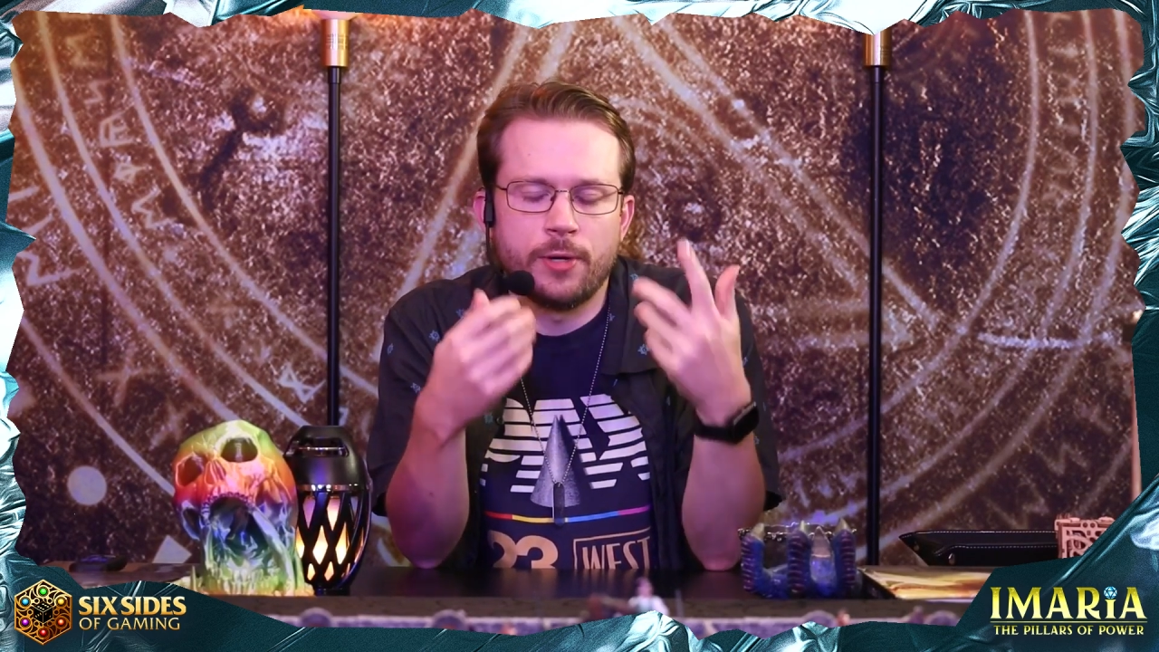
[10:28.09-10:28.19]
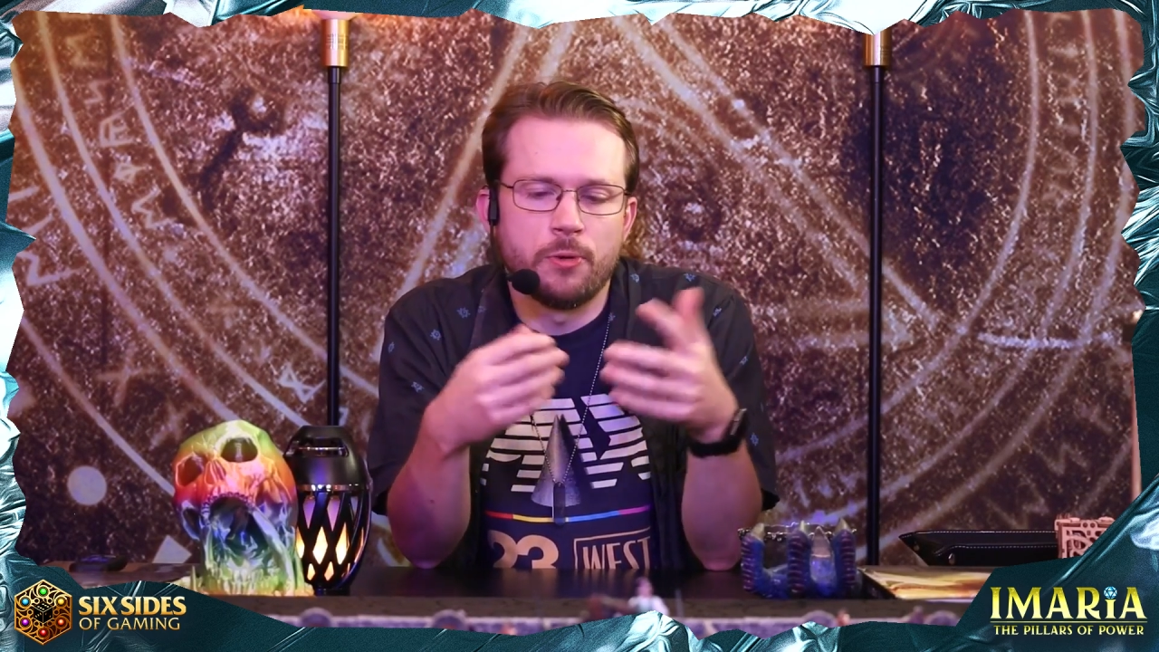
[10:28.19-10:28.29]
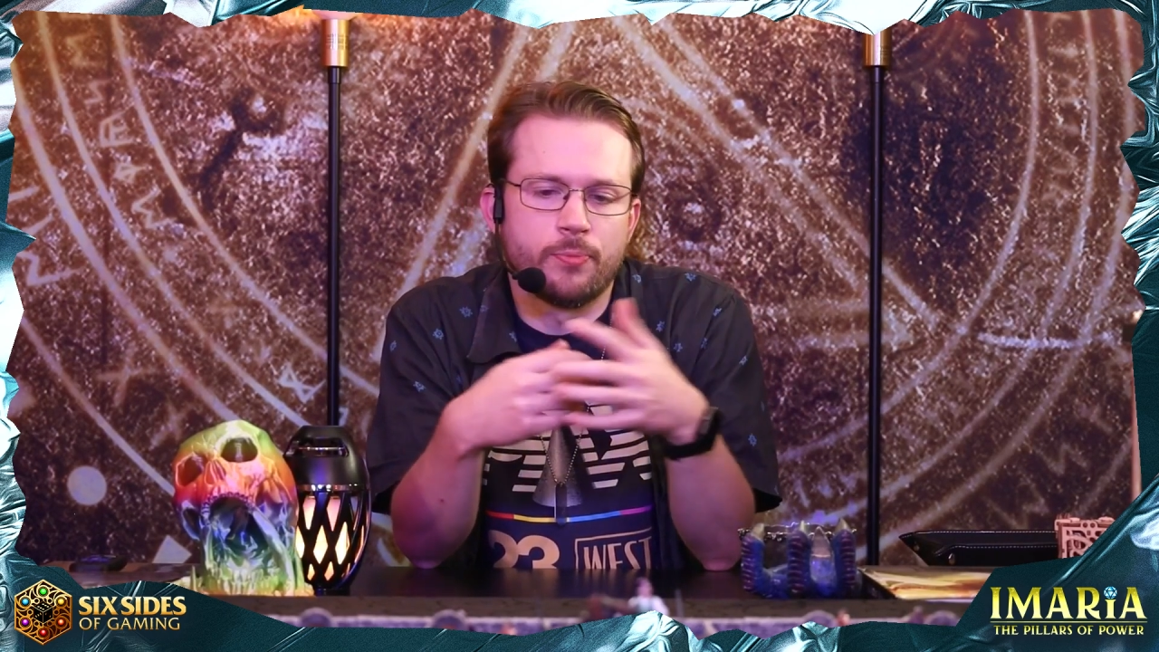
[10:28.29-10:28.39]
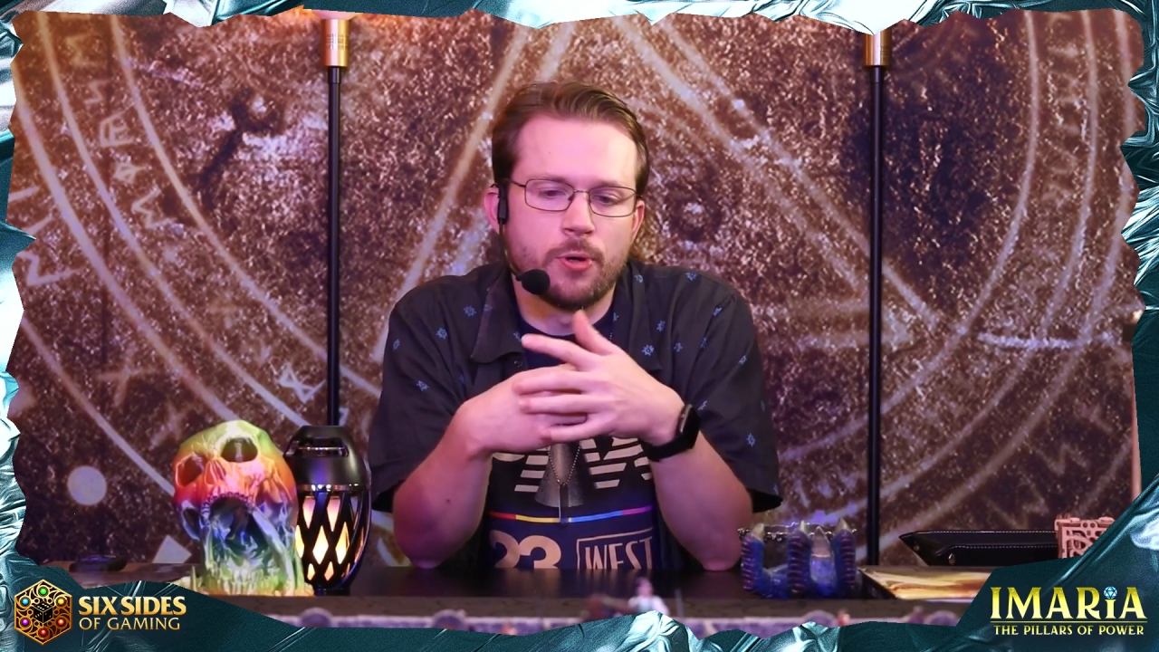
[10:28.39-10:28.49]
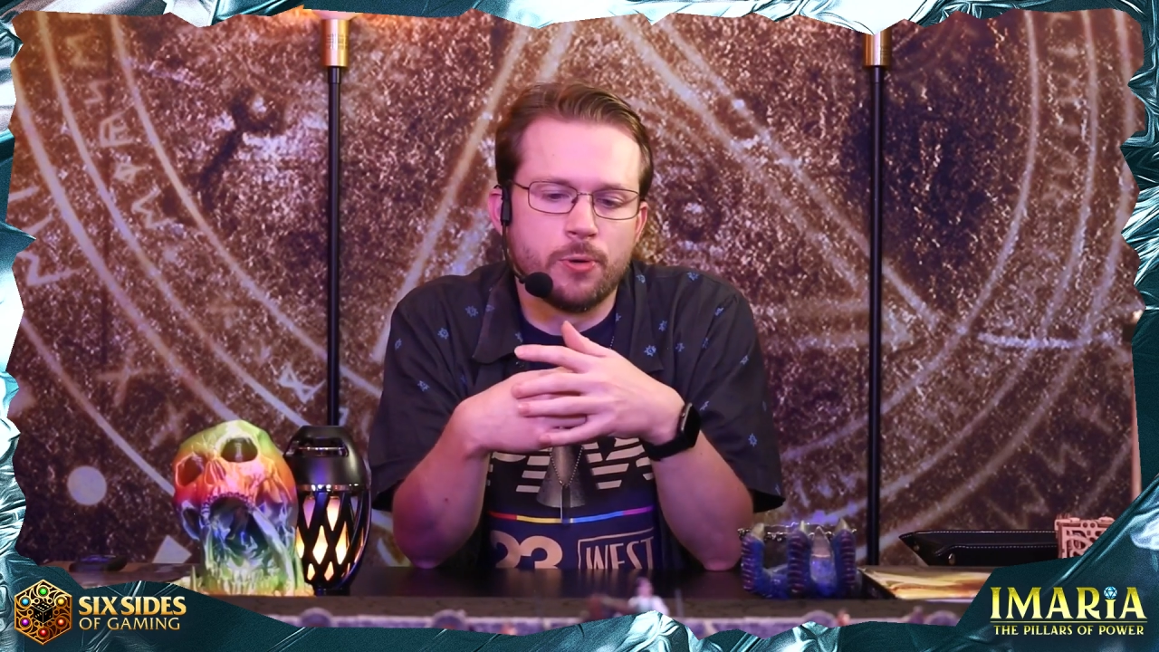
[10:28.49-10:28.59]
to
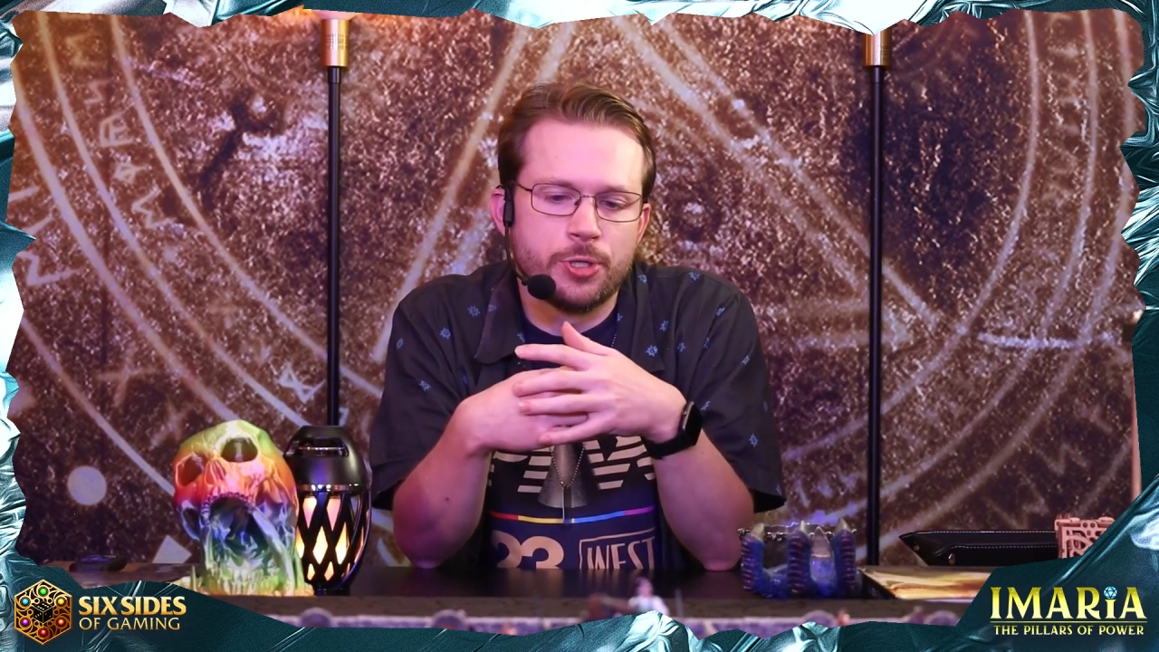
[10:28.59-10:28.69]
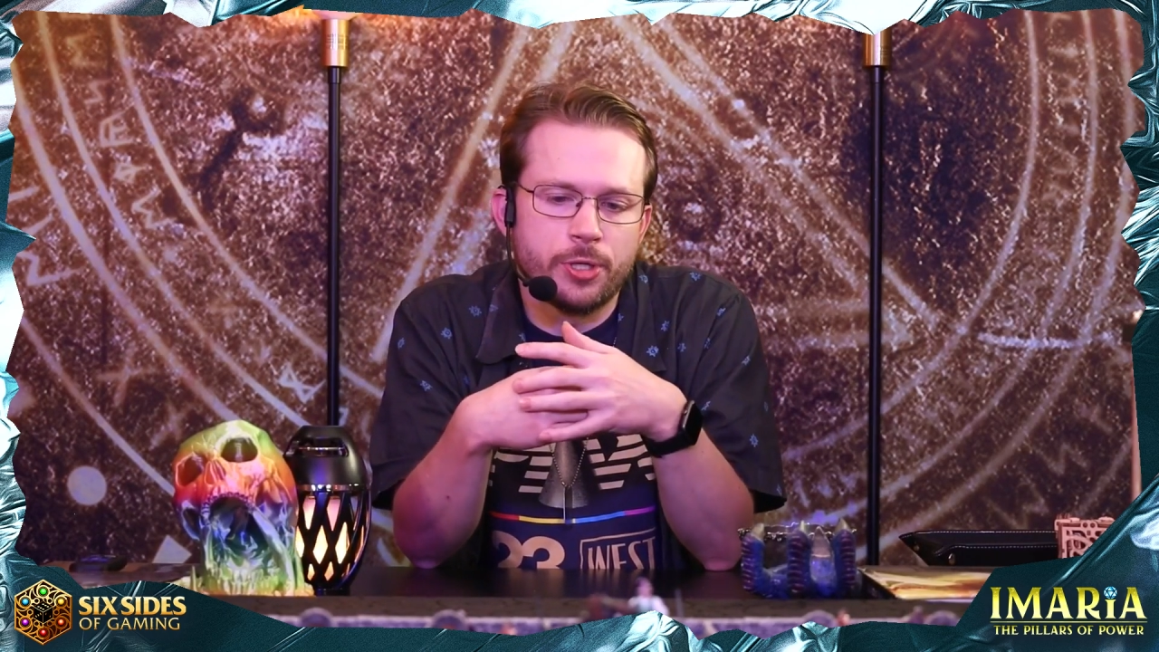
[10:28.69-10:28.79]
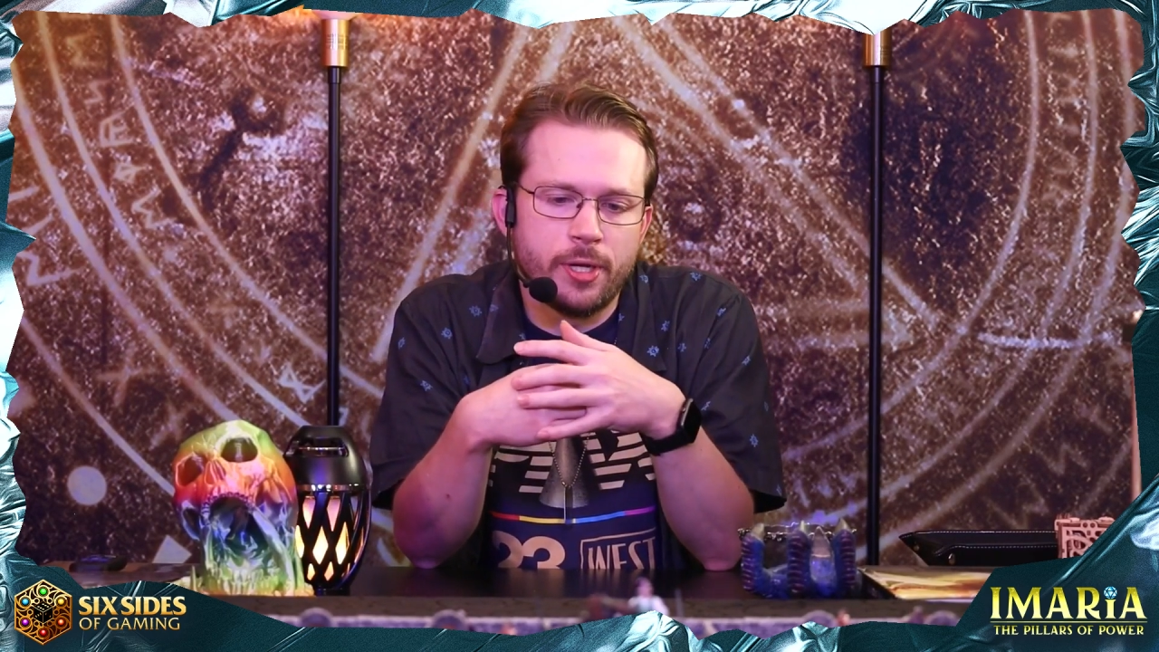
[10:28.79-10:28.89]
approach